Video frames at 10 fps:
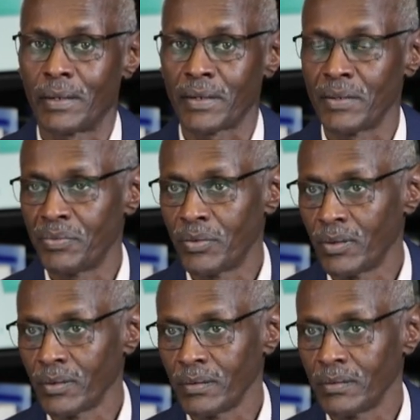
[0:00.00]

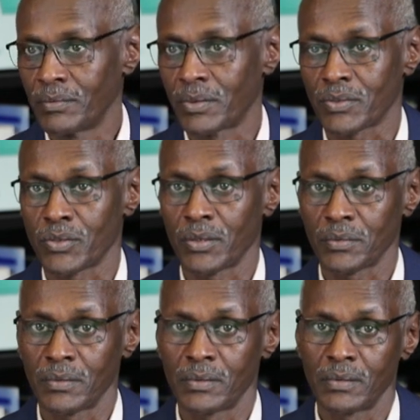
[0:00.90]
rainfall for a
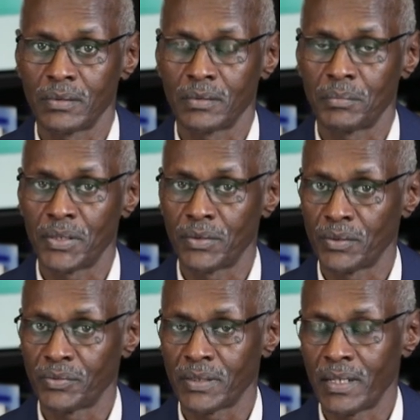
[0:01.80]
short period
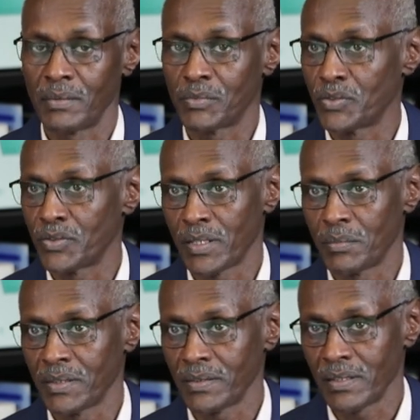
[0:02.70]
of time, 2-3
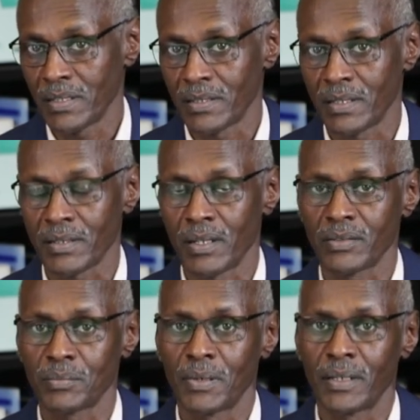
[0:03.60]
months in the
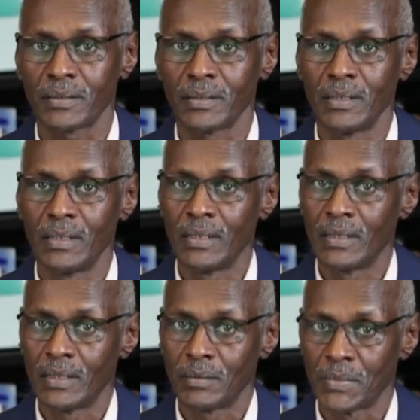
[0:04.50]
south part,
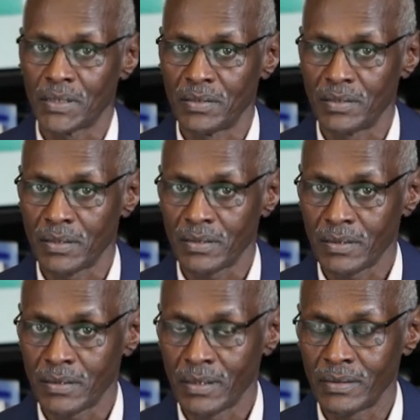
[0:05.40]
but in the
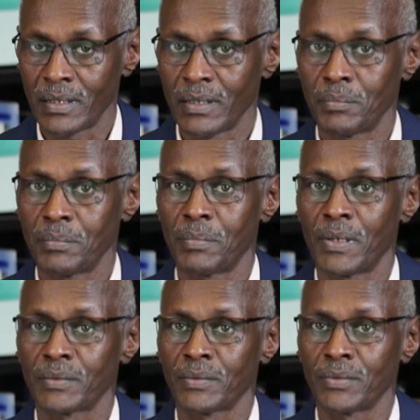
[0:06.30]
central
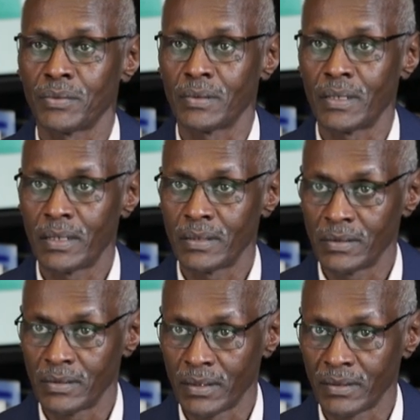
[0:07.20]
part of Sudan,
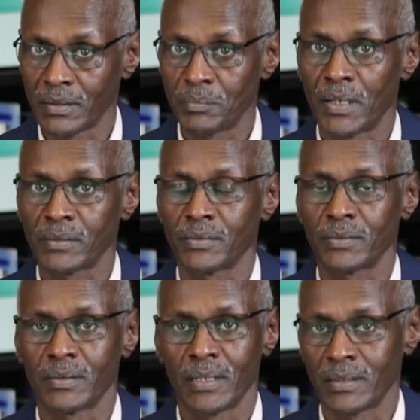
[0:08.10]
in the northern part of
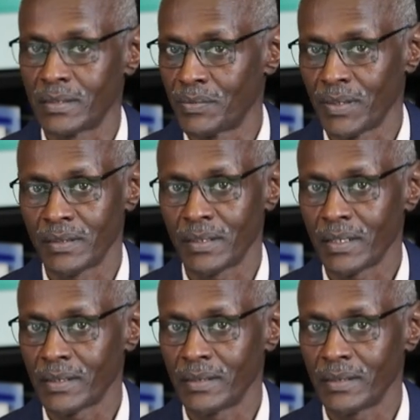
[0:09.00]
Sudan, it's a very dry